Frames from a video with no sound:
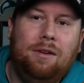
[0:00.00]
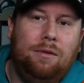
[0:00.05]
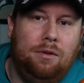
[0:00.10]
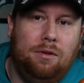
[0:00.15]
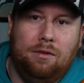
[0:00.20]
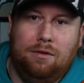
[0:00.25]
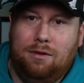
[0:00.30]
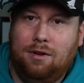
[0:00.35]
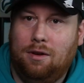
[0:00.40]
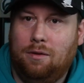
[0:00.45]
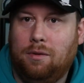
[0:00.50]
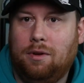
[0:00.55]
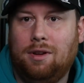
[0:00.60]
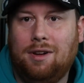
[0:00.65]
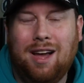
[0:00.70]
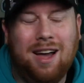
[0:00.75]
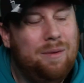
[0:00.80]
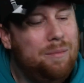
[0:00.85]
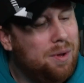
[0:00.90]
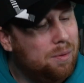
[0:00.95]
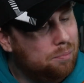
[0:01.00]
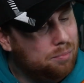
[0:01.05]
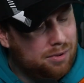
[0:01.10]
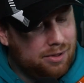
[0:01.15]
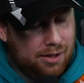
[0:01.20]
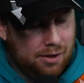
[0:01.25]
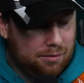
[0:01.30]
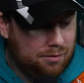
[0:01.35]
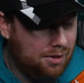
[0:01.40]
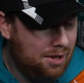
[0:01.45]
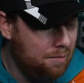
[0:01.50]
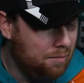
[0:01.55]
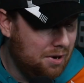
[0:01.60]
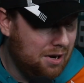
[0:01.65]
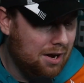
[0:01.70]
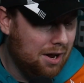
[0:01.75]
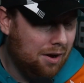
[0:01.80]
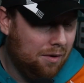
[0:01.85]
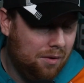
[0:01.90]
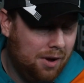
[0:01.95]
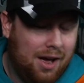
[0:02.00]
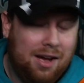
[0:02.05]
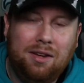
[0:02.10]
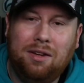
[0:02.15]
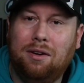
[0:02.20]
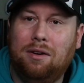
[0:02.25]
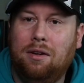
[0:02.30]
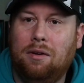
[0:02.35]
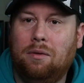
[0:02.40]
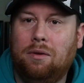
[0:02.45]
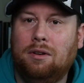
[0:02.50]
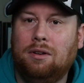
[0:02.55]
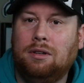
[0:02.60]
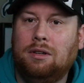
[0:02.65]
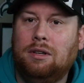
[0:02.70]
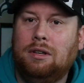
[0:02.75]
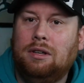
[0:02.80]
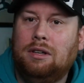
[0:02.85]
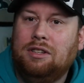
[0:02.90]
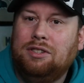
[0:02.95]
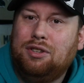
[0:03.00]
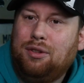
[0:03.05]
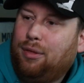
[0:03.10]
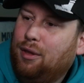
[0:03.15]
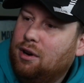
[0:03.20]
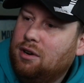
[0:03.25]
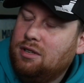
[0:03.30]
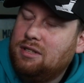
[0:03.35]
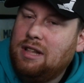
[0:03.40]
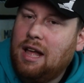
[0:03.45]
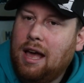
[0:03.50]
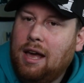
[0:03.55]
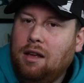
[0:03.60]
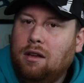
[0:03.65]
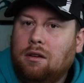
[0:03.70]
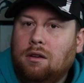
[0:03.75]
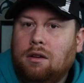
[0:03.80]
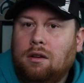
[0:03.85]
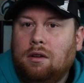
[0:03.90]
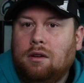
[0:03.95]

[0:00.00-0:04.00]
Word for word: How are you doing? Comment below. Let me know. How you doing? It's Thursday.